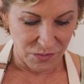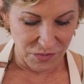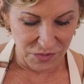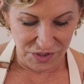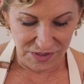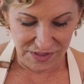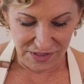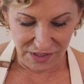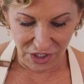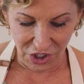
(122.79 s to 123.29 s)
We're
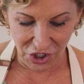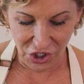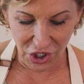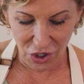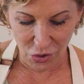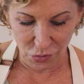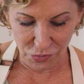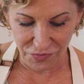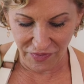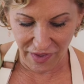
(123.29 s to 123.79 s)
just gonna
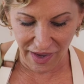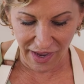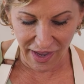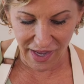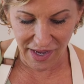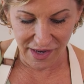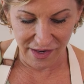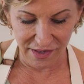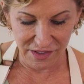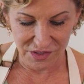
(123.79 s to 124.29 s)
coat
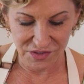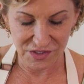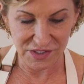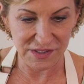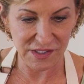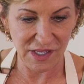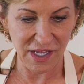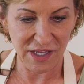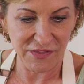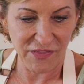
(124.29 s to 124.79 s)
that,
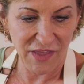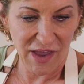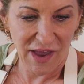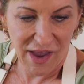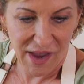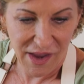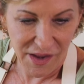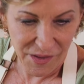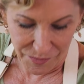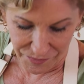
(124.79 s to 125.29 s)
just like
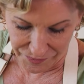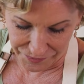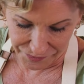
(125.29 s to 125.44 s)
that.